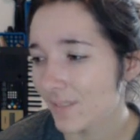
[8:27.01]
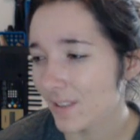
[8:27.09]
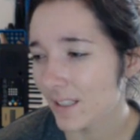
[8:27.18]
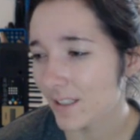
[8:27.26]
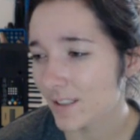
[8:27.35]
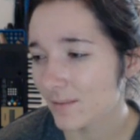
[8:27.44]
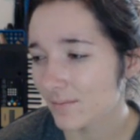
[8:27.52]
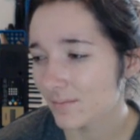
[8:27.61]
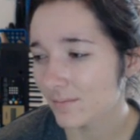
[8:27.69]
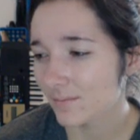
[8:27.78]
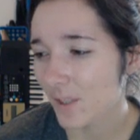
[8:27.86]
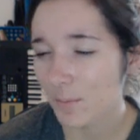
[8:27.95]
get
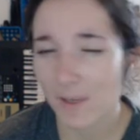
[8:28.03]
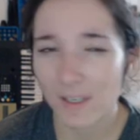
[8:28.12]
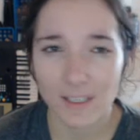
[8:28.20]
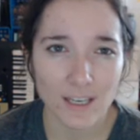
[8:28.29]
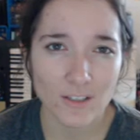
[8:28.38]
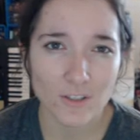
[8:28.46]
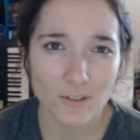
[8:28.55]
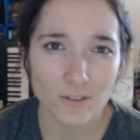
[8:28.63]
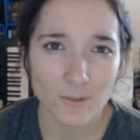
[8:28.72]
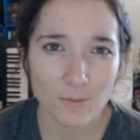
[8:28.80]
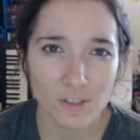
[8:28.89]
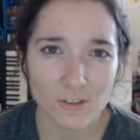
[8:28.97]
a medication
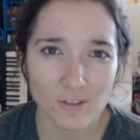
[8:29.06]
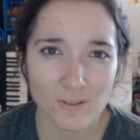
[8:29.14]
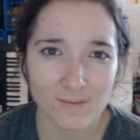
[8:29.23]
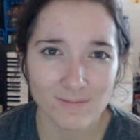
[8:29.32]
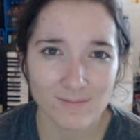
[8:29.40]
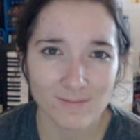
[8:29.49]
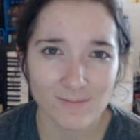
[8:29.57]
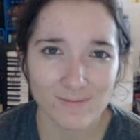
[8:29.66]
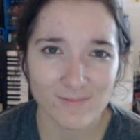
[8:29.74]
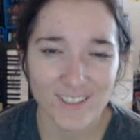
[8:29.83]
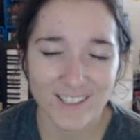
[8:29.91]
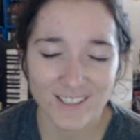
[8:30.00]
switch.
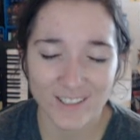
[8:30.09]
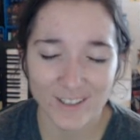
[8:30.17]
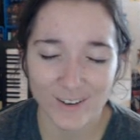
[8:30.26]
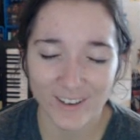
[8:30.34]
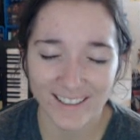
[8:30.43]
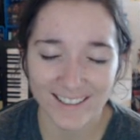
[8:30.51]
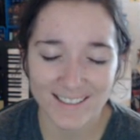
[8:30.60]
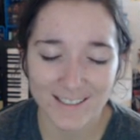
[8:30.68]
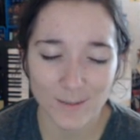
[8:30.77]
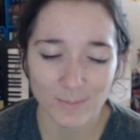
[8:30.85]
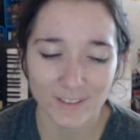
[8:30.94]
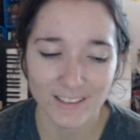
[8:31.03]
So I guess
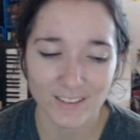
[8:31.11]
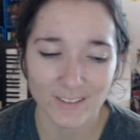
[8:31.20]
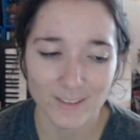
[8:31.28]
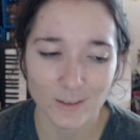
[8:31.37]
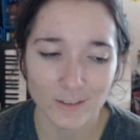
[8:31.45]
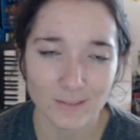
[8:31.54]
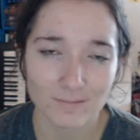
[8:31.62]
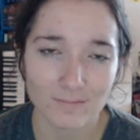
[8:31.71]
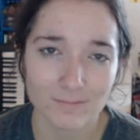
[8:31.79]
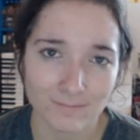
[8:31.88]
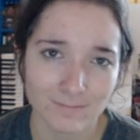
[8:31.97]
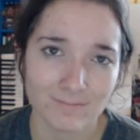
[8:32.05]
I'm like a little
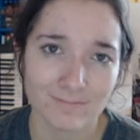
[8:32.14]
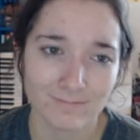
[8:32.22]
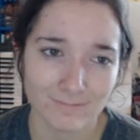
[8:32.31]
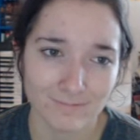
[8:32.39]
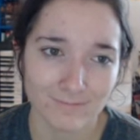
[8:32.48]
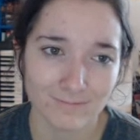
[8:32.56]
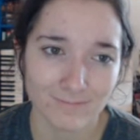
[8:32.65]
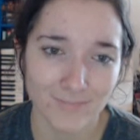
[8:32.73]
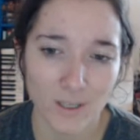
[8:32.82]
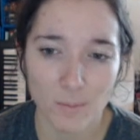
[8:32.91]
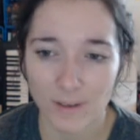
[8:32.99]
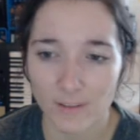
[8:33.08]

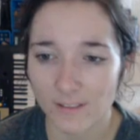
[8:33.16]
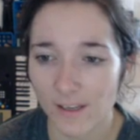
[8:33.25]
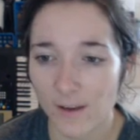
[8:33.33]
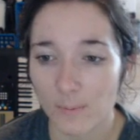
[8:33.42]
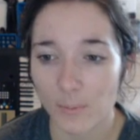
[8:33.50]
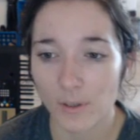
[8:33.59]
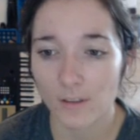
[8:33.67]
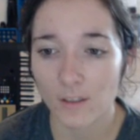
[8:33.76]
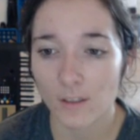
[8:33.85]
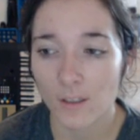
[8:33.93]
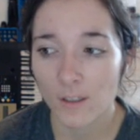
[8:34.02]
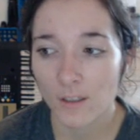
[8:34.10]
about that, but
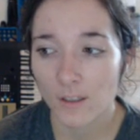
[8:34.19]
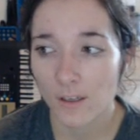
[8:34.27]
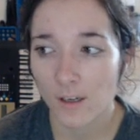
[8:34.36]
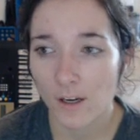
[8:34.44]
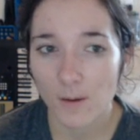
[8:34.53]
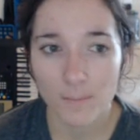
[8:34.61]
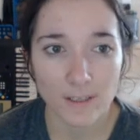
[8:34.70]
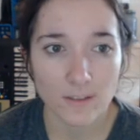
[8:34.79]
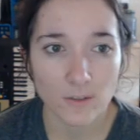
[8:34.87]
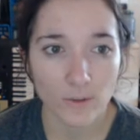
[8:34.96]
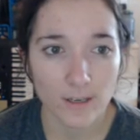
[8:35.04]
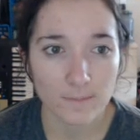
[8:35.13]
that's
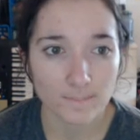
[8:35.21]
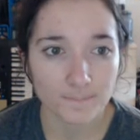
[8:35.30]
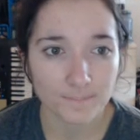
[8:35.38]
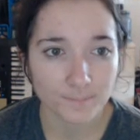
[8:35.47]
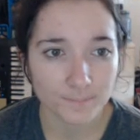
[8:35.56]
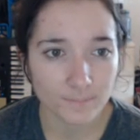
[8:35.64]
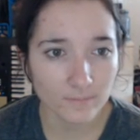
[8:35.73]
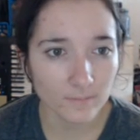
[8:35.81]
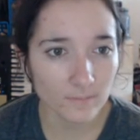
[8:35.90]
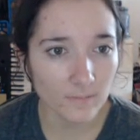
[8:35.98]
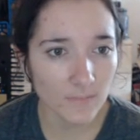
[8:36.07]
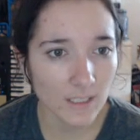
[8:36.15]
okay.
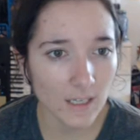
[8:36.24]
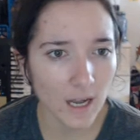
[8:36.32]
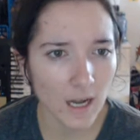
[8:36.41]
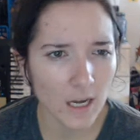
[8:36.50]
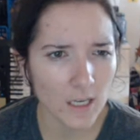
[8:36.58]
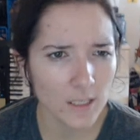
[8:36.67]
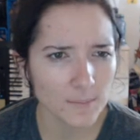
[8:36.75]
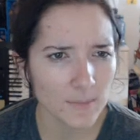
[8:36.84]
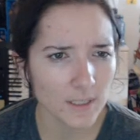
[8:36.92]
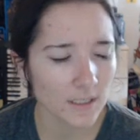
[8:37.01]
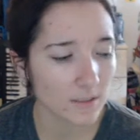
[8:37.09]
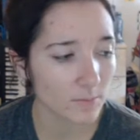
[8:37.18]

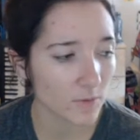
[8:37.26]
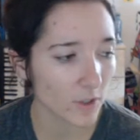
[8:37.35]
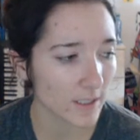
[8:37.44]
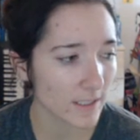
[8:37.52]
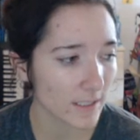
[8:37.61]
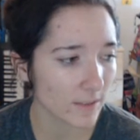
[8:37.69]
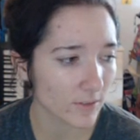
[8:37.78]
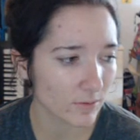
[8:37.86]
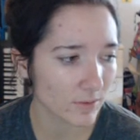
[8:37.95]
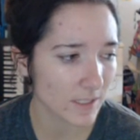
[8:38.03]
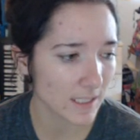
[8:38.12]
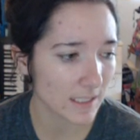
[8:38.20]
Trying to think if there
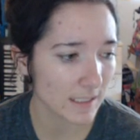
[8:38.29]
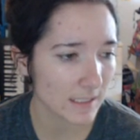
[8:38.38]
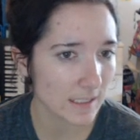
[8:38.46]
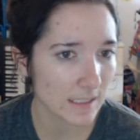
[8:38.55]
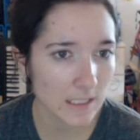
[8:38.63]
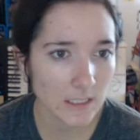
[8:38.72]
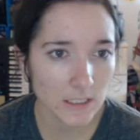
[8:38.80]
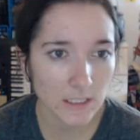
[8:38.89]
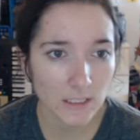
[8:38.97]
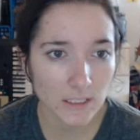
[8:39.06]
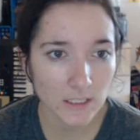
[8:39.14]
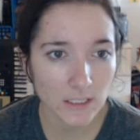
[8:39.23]
was anything
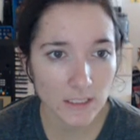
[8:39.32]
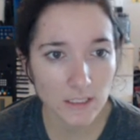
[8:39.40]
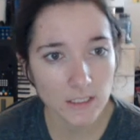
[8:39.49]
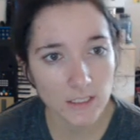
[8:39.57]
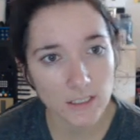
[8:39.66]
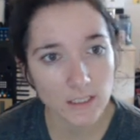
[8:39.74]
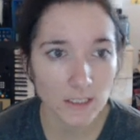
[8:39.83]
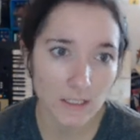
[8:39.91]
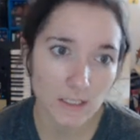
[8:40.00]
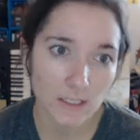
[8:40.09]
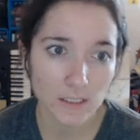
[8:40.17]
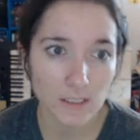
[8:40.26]

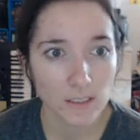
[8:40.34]
else.